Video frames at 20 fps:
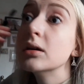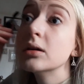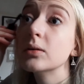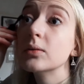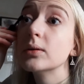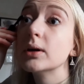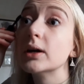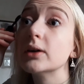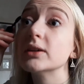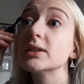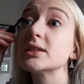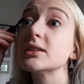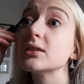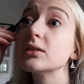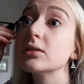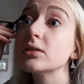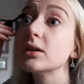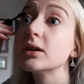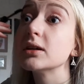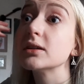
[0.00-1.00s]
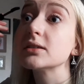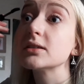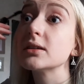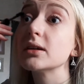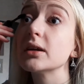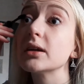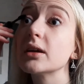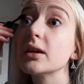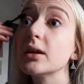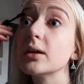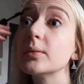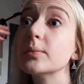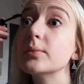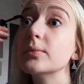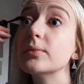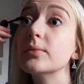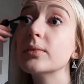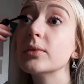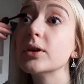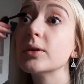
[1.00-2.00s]
well, it still does. Like,
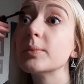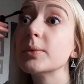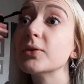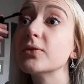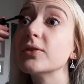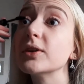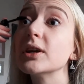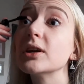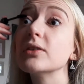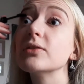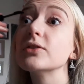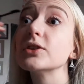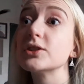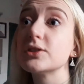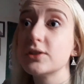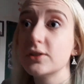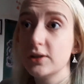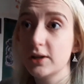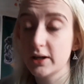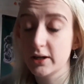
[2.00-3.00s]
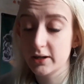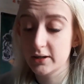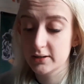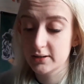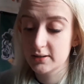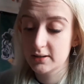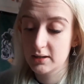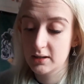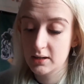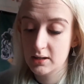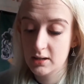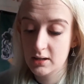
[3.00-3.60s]
I've been vegan for 2 years